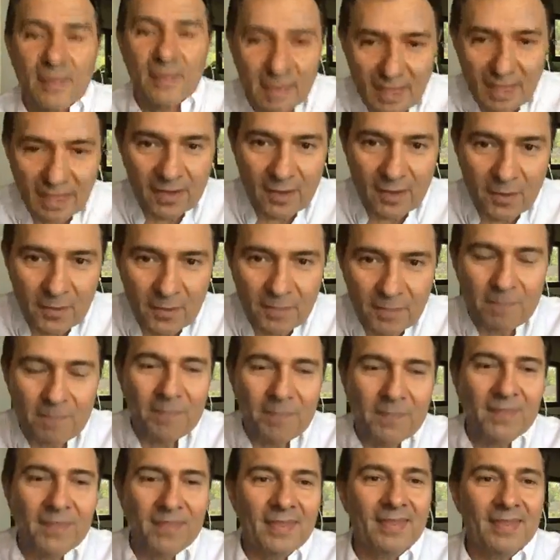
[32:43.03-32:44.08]
Thank you.
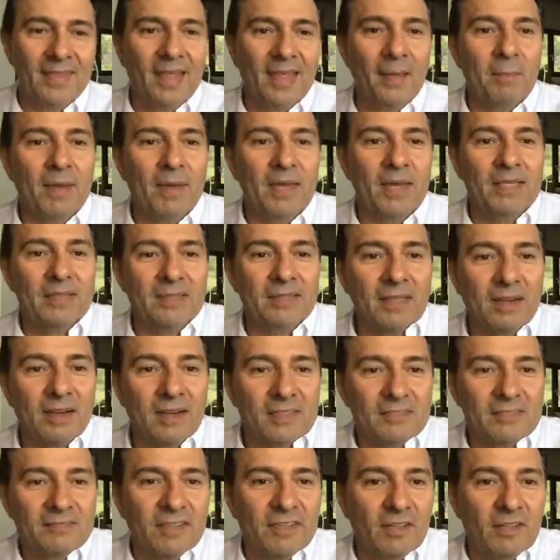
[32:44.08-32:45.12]
That makes
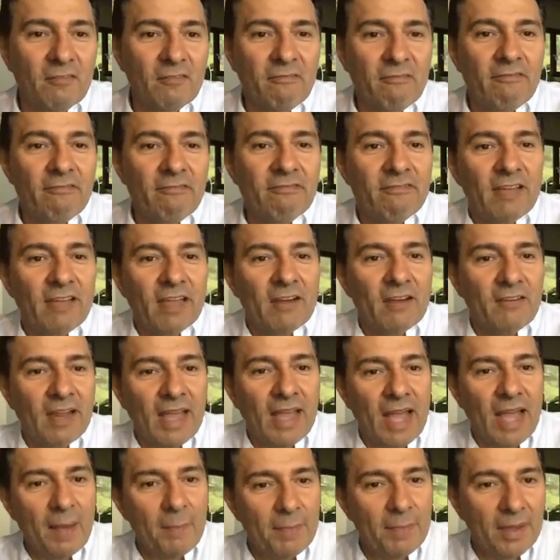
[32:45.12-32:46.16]
us feel very
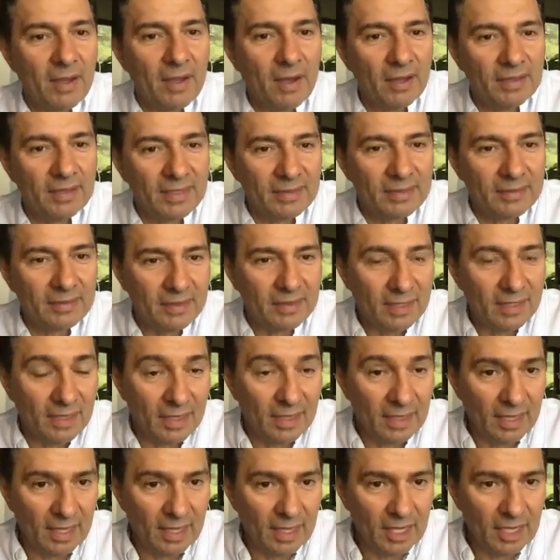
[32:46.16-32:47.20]
happy on it.
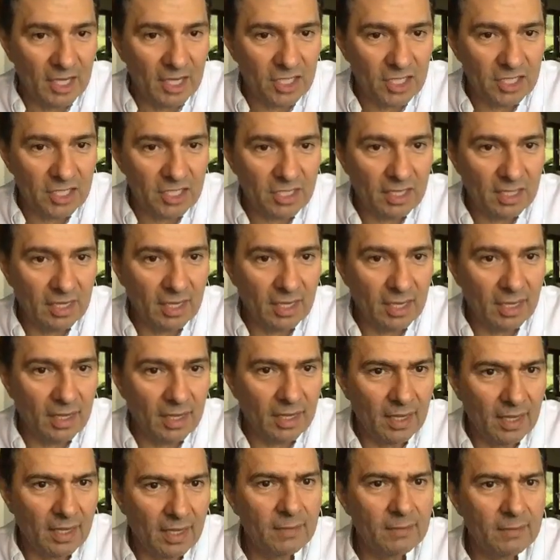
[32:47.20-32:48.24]

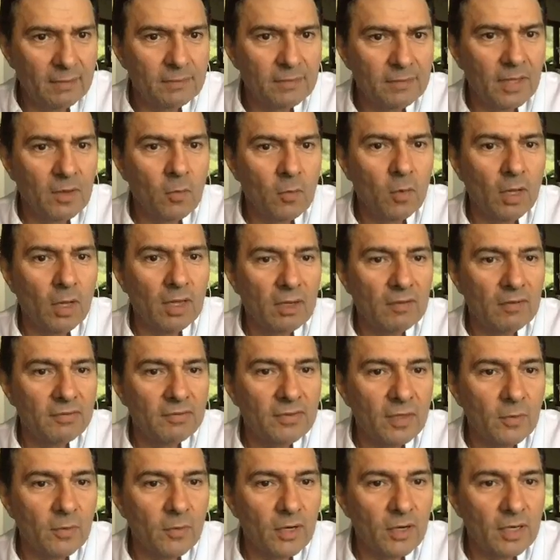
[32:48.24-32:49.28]
And the quality of
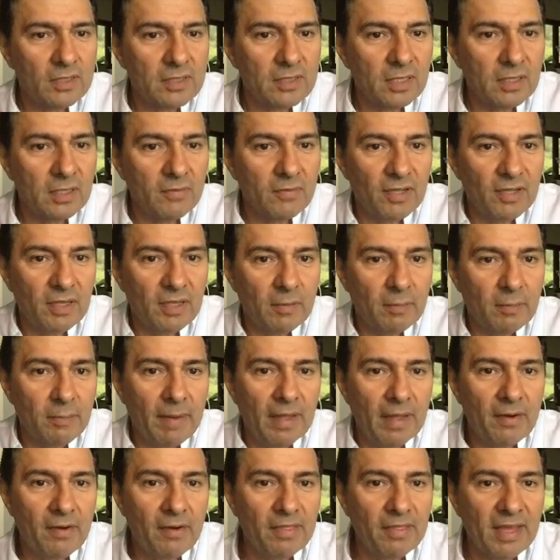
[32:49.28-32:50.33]
the work is significantly
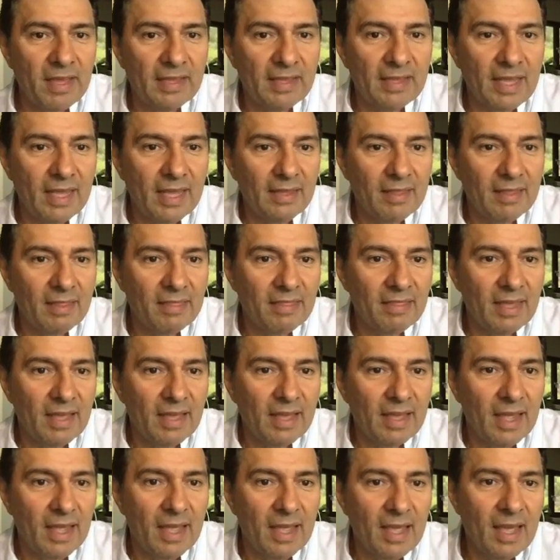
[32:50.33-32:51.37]
better than
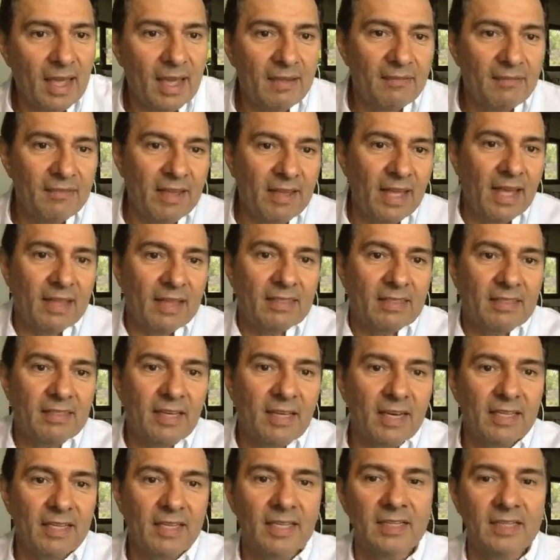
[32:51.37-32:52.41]
anything I had
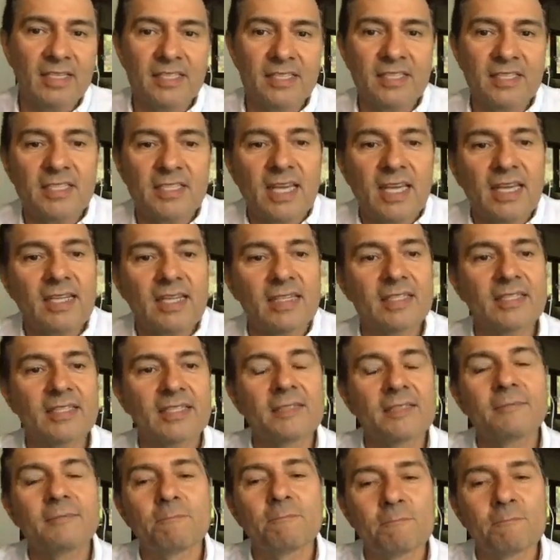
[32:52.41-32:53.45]
done in the
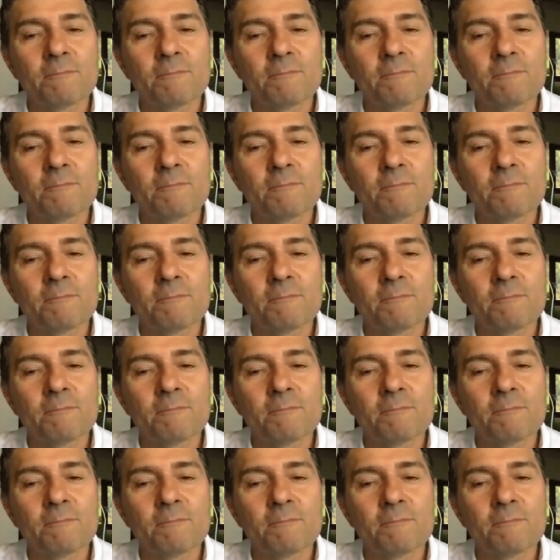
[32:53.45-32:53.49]
States.